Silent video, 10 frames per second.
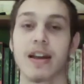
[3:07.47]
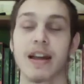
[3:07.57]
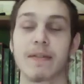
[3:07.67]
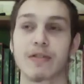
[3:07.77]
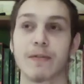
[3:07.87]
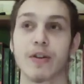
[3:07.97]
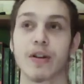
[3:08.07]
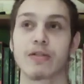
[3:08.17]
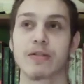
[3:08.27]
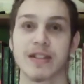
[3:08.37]
it was
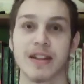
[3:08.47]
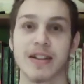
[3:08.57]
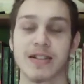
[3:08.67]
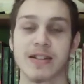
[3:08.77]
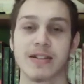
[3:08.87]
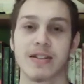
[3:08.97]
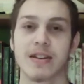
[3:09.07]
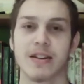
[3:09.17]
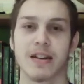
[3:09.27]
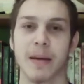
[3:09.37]
referring to his cousins
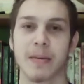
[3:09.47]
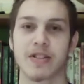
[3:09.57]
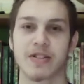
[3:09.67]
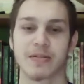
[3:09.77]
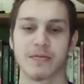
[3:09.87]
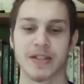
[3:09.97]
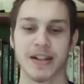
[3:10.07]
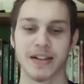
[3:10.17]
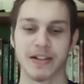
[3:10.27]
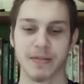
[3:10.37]
I mean, just
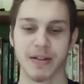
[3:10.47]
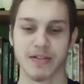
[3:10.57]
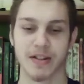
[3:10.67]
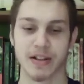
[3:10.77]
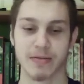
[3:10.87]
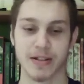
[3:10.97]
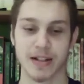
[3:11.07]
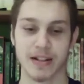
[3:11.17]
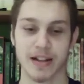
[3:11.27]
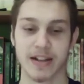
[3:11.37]
ridiculous way to try to twist
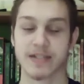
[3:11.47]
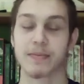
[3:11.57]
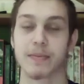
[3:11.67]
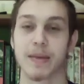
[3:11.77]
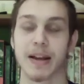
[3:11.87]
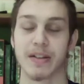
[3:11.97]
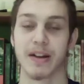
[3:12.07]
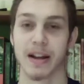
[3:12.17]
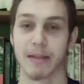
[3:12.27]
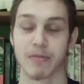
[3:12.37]
that text to make it
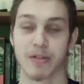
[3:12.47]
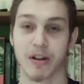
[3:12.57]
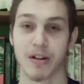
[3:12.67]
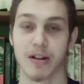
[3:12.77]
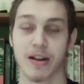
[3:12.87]
line up with their